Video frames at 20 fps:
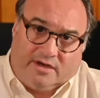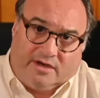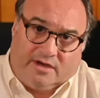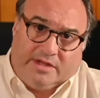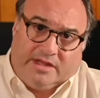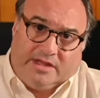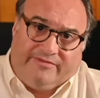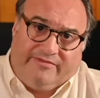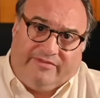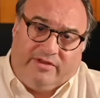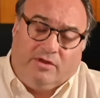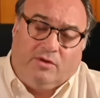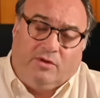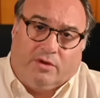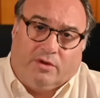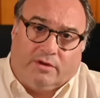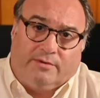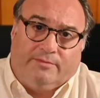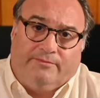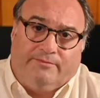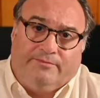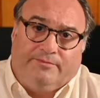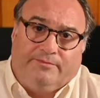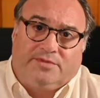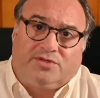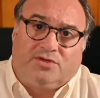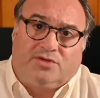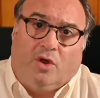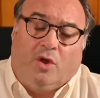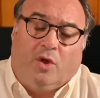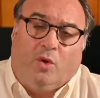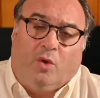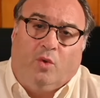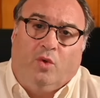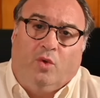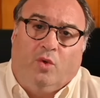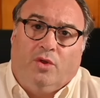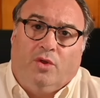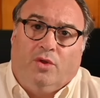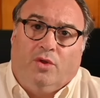going to be fewer. So